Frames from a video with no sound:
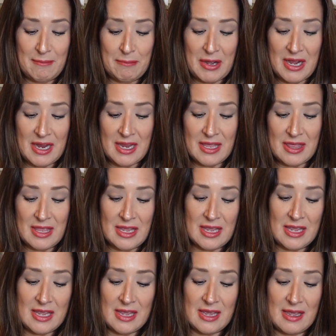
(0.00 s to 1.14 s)
by
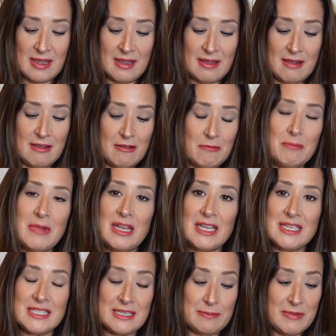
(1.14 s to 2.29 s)
the
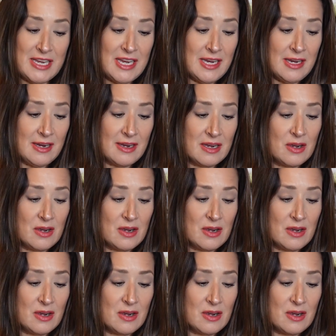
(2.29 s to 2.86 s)
Meltemi